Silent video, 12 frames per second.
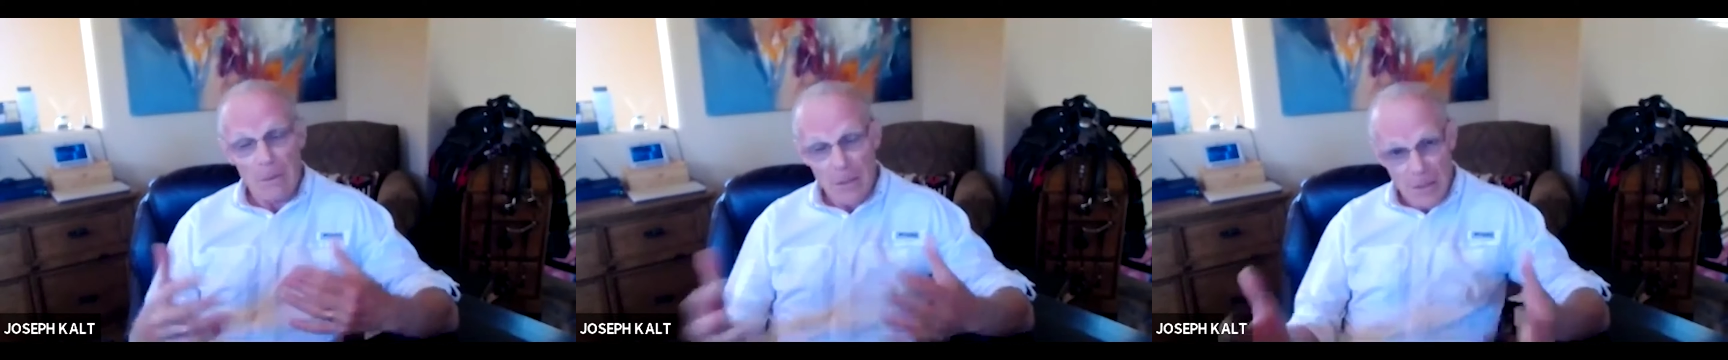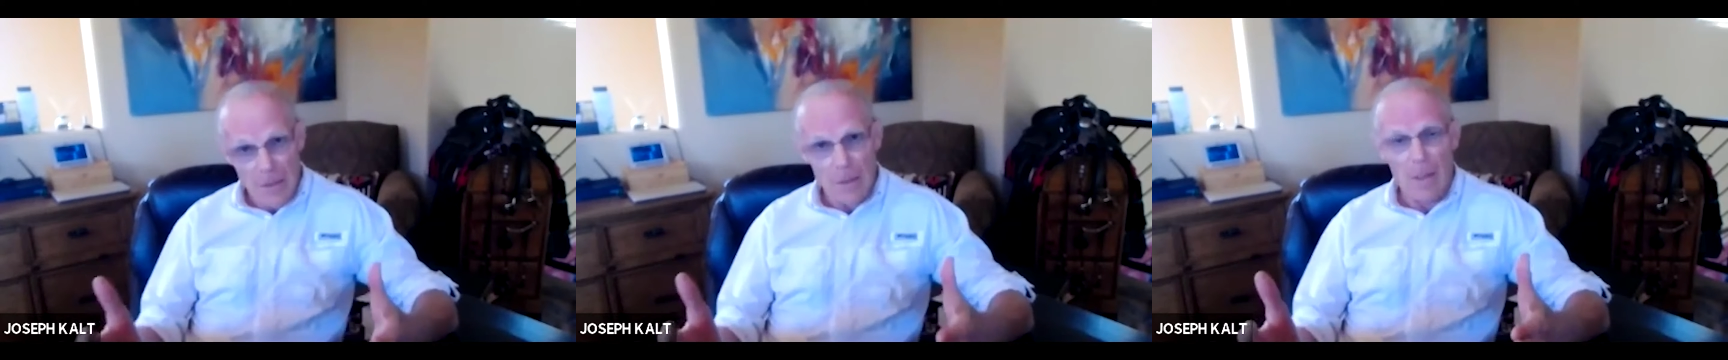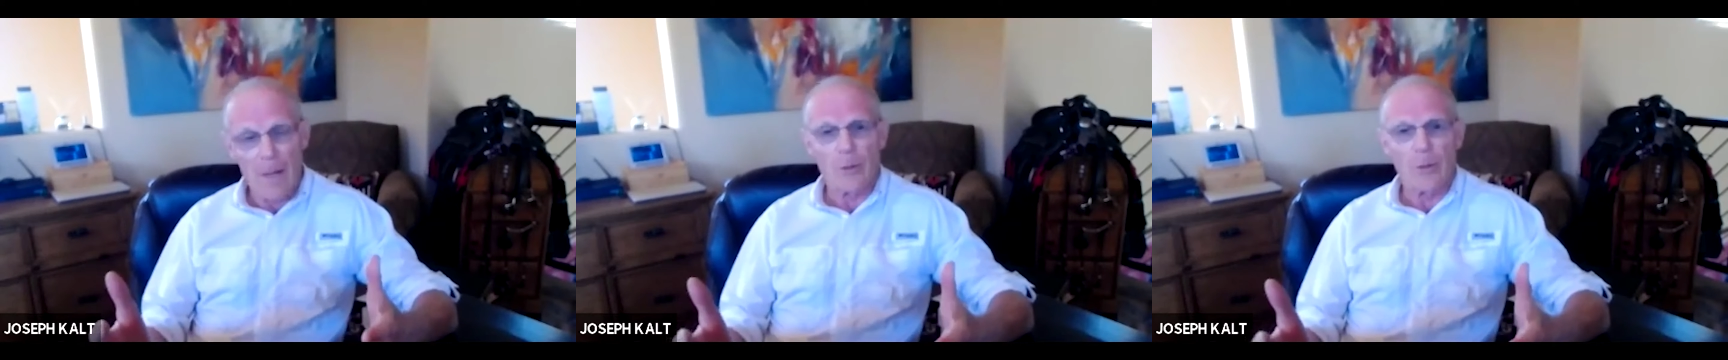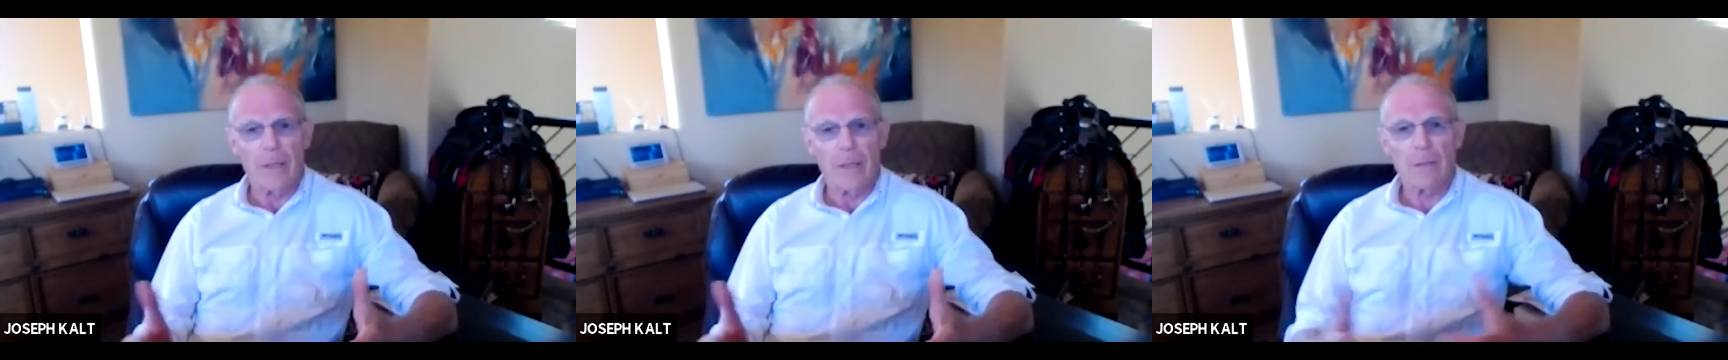casino
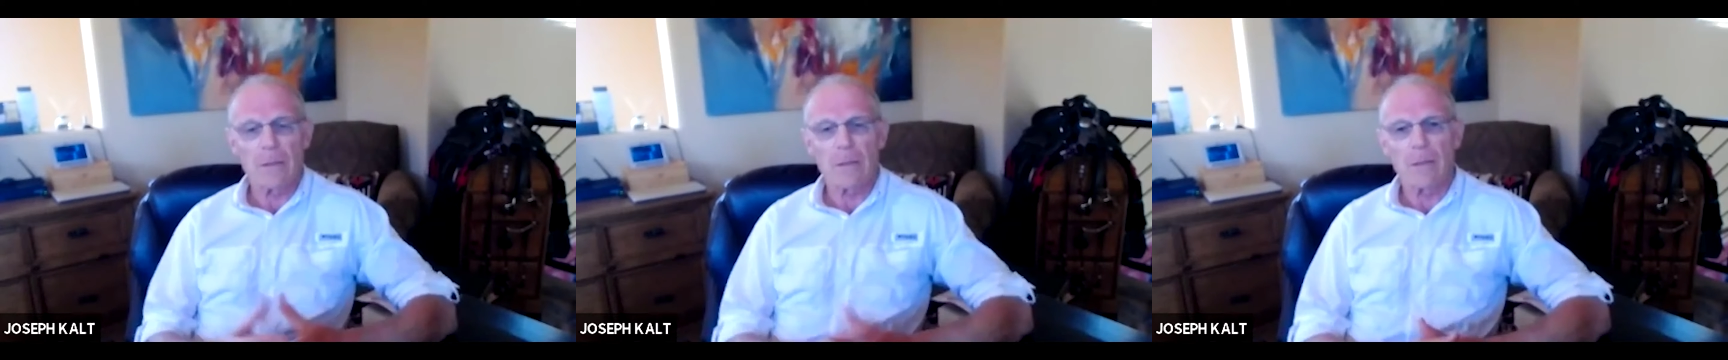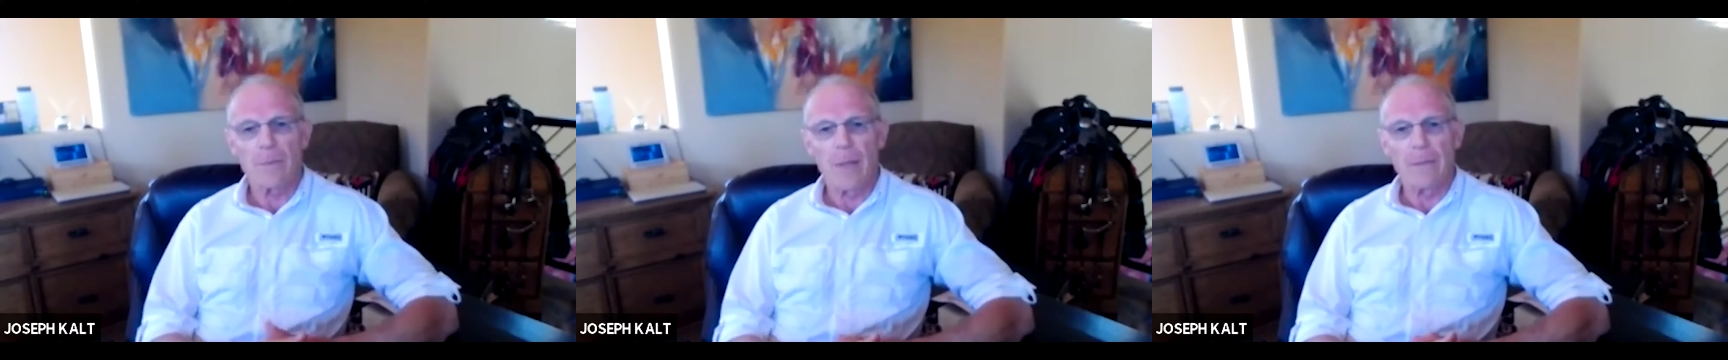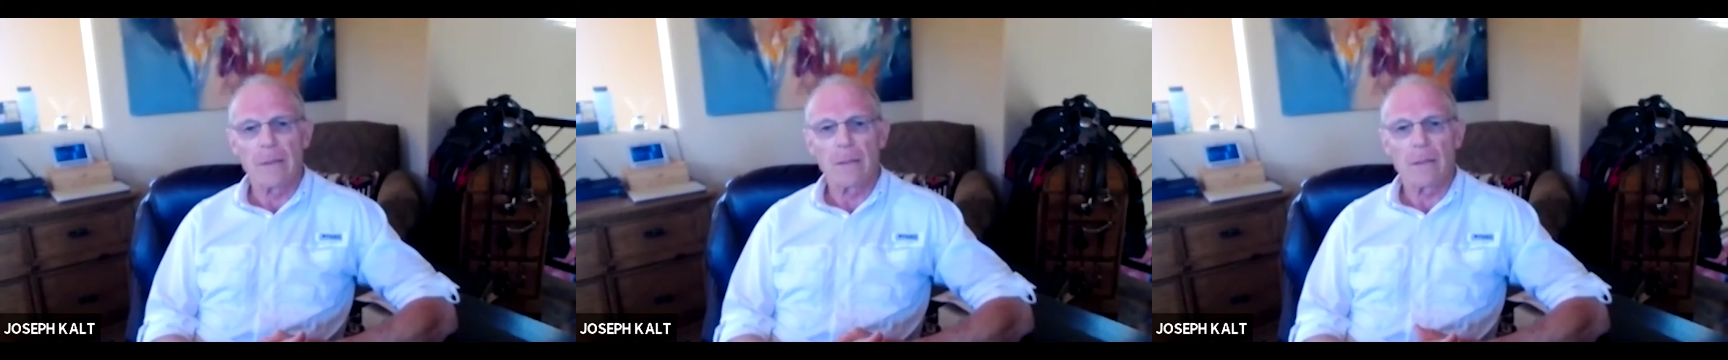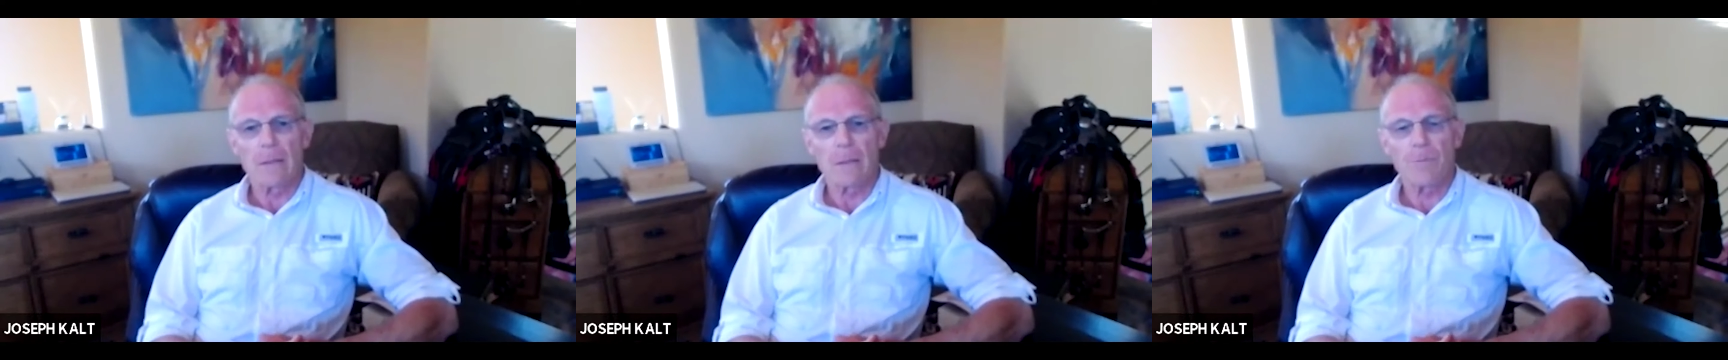operations that the
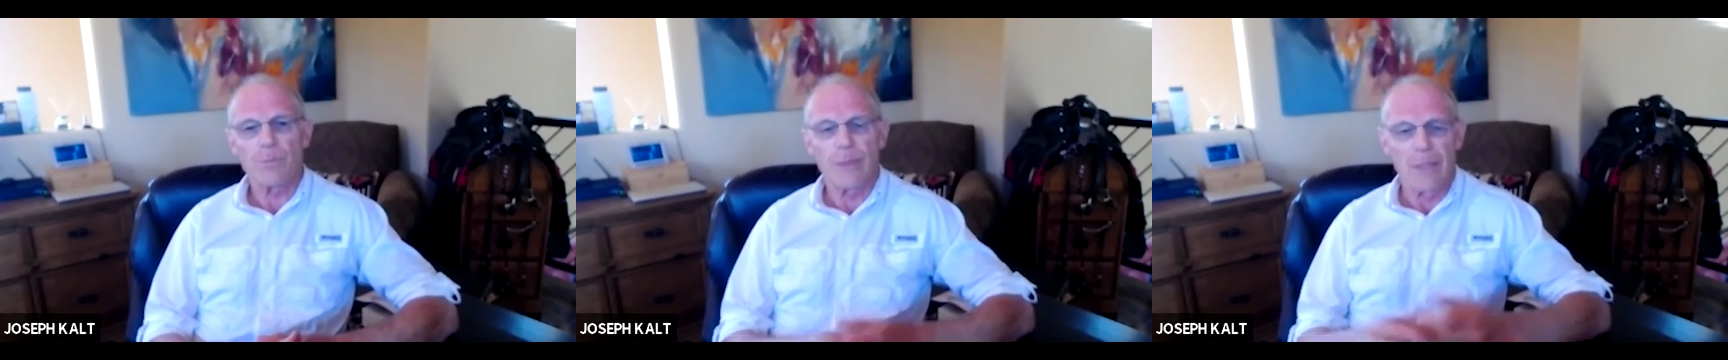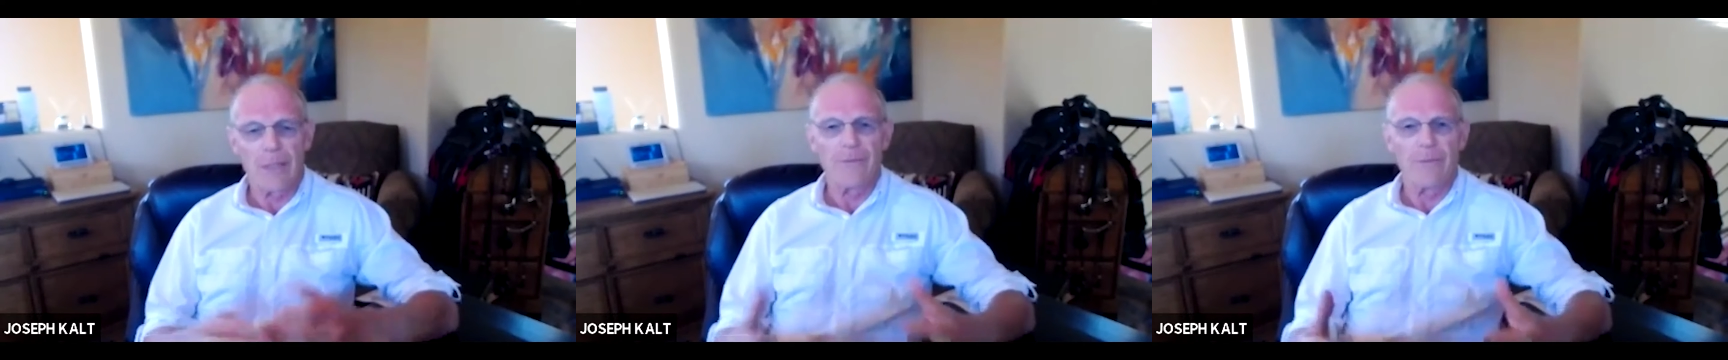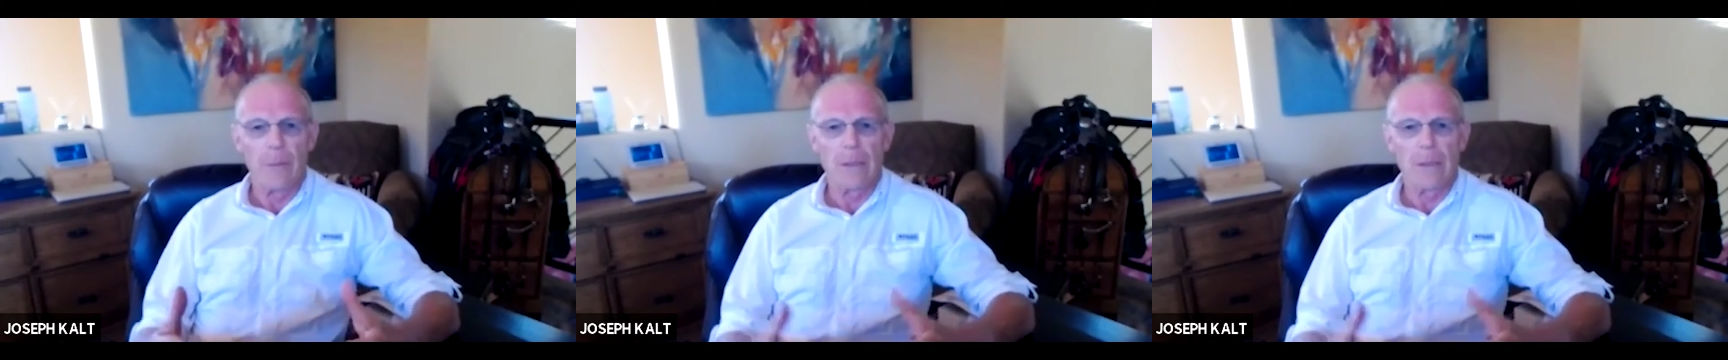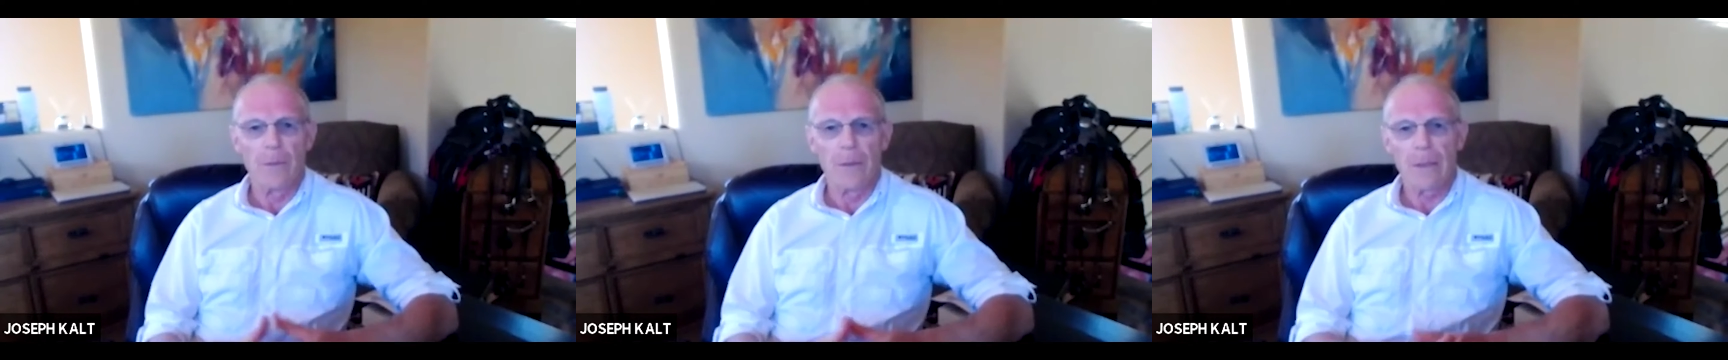public is pretty
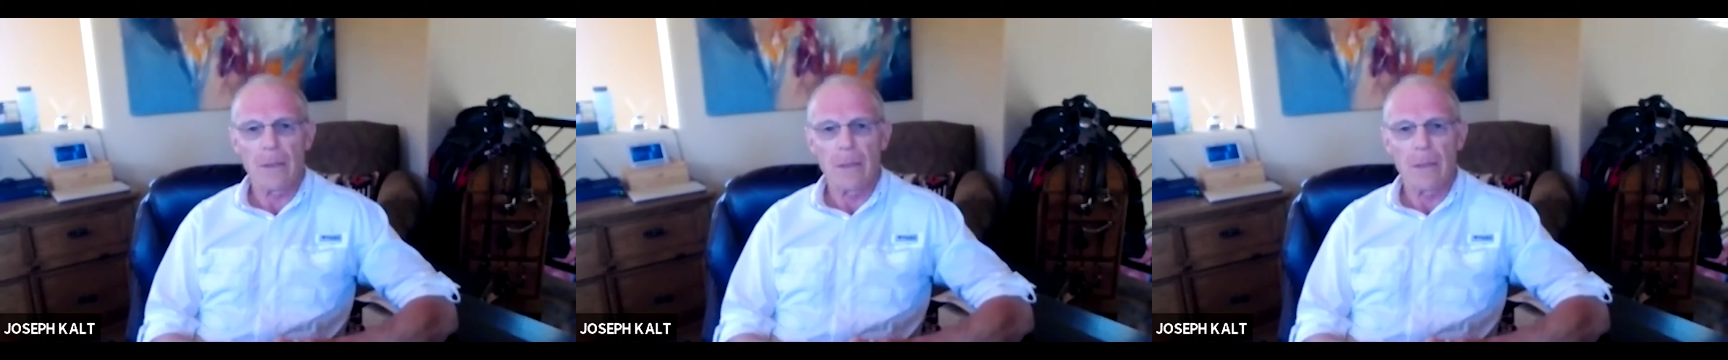familiar with.